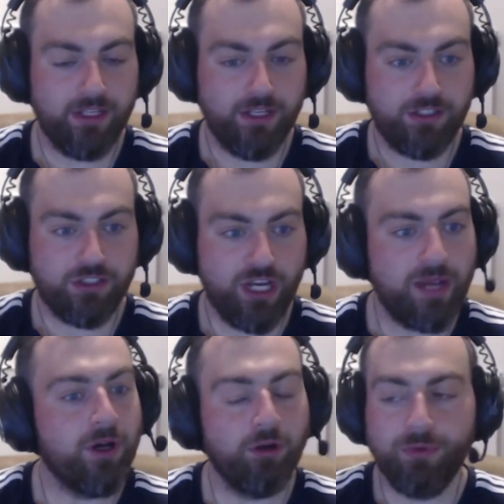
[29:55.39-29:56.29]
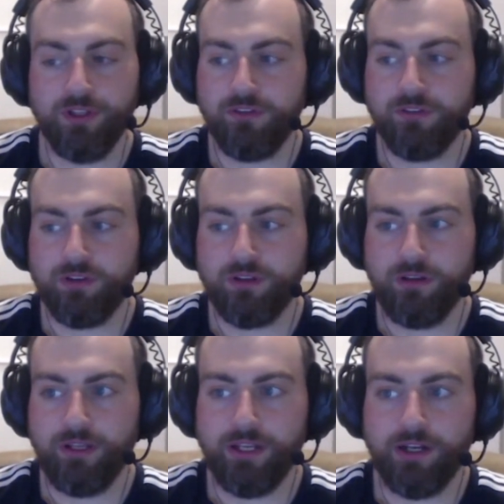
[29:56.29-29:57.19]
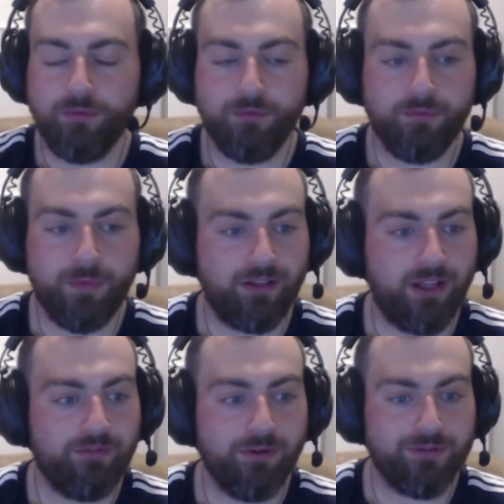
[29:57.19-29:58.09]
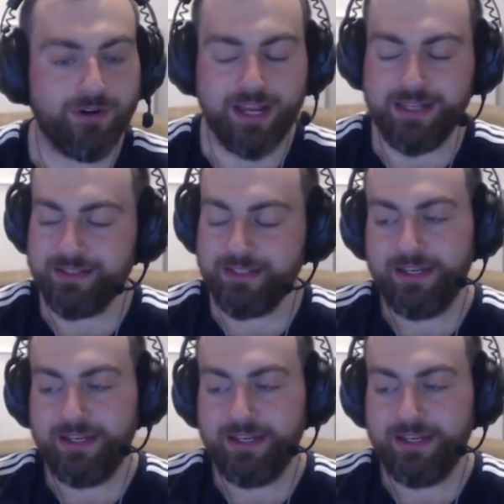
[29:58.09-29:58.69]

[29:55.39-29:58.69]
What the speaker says: share moments, make lifelong friends.